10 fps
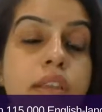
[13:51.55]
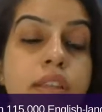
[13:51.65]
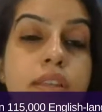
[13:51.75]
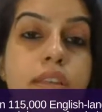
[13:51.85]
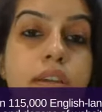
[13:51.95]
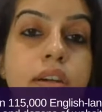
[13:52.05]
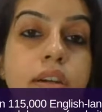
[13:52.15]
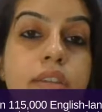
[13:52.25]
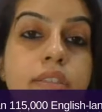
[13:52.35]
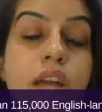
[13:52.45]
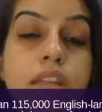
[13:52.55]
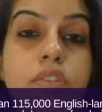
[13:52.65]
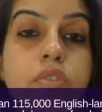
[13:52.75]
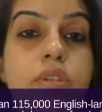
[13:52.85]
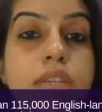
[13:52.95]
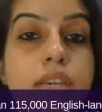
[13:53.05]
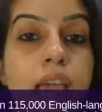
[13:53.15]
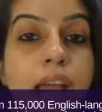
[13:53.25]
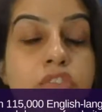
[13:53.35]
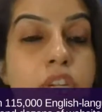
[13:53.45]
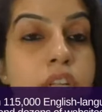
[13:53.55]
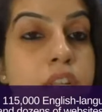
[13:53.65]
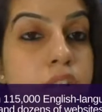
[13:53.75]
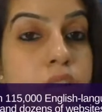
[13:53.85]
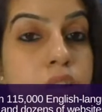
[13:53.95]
it started to gather a